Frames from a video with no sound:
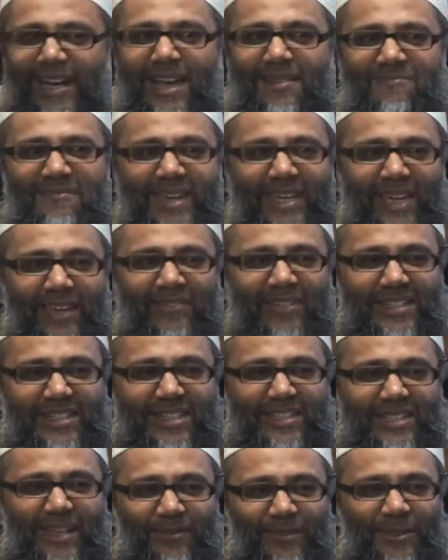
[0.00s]
let me give it
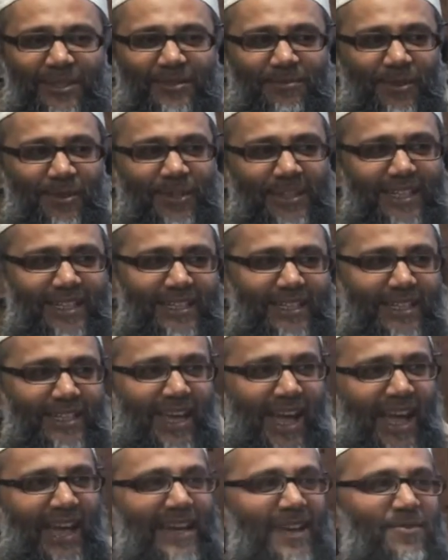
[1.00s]
to someone who's more
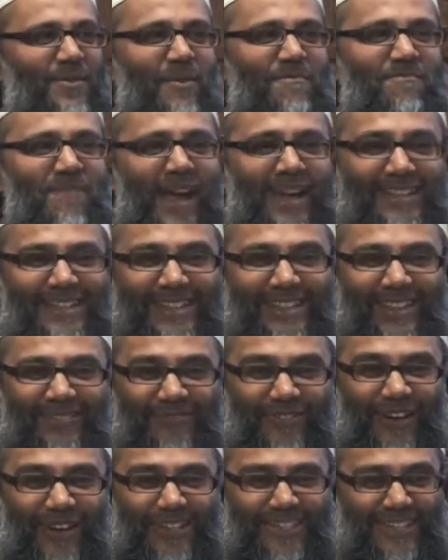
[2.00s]
needy. And it went back to the
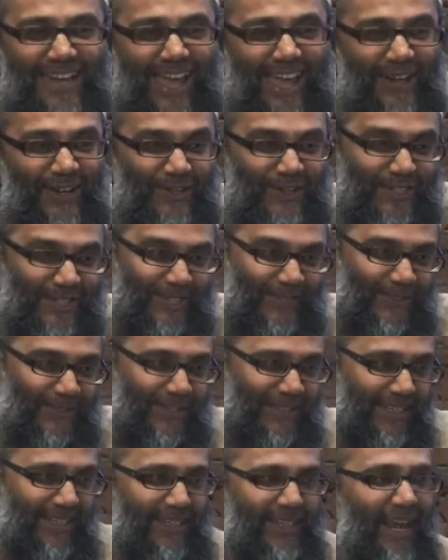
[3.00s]
first household.